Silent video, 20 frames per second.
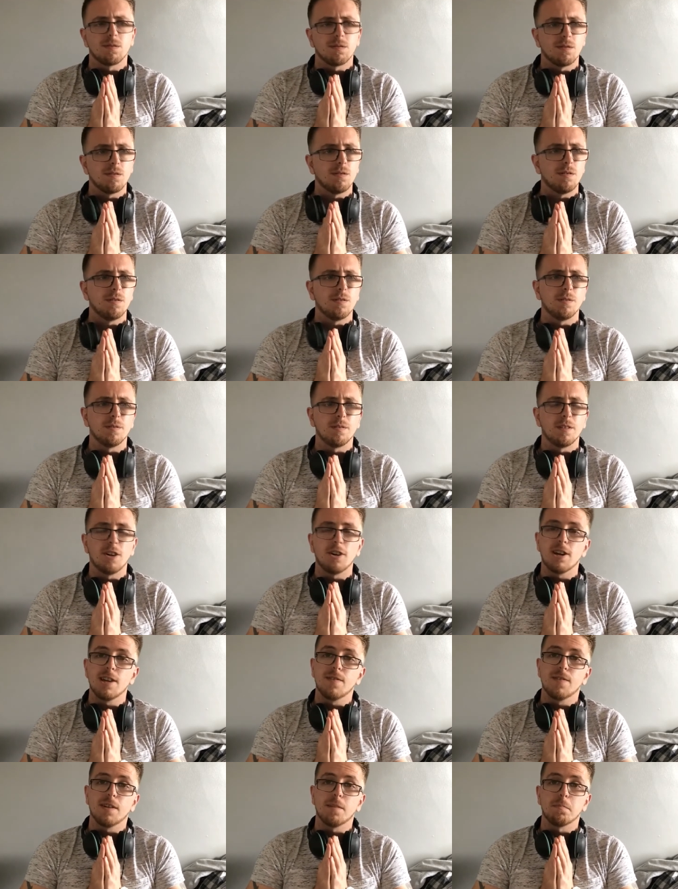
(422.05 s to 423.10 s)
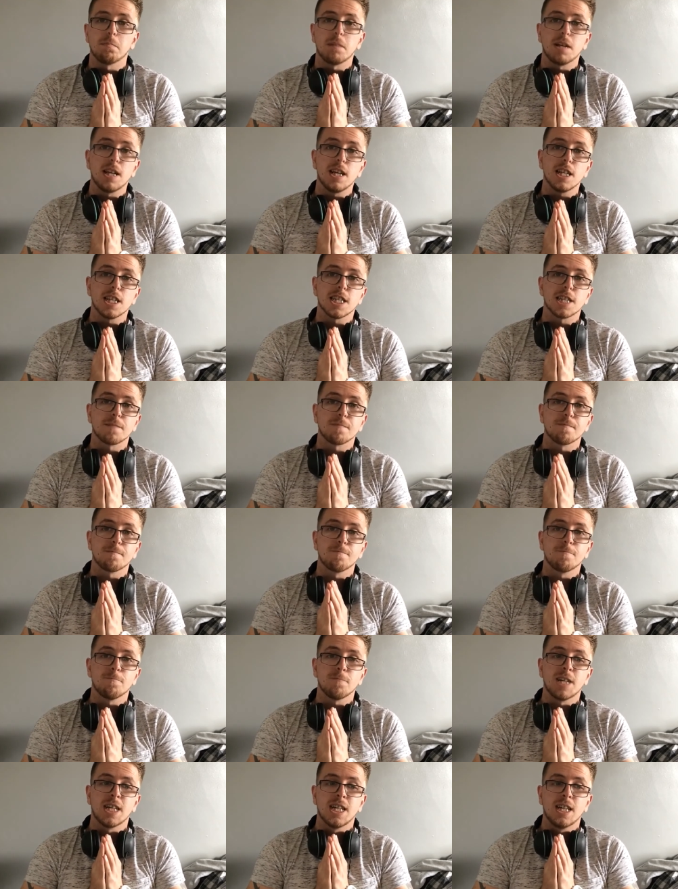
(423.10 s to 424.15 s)
not even a minute,
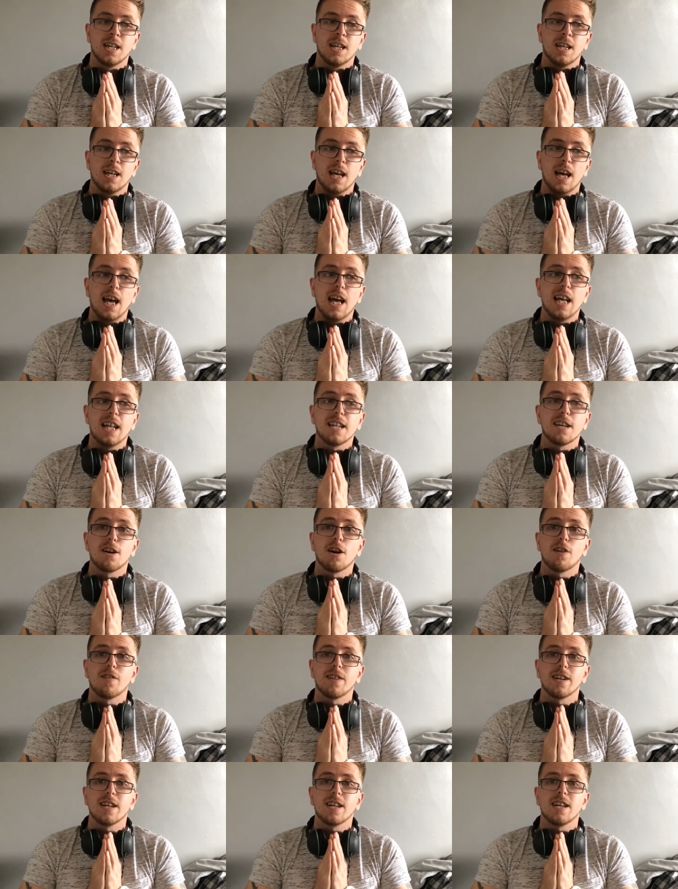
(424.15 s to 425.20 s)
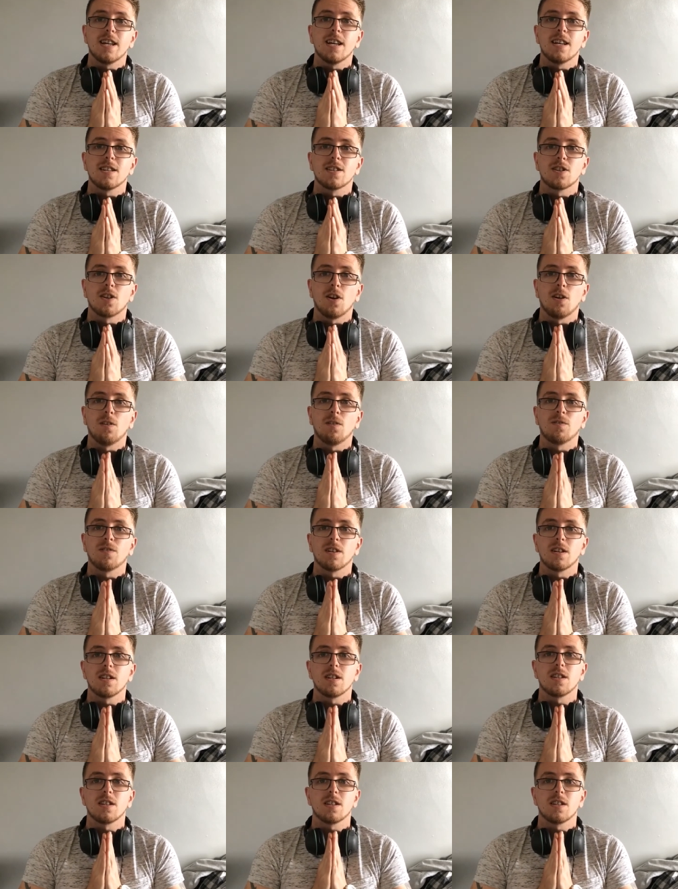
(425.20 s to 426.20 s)
and they already solved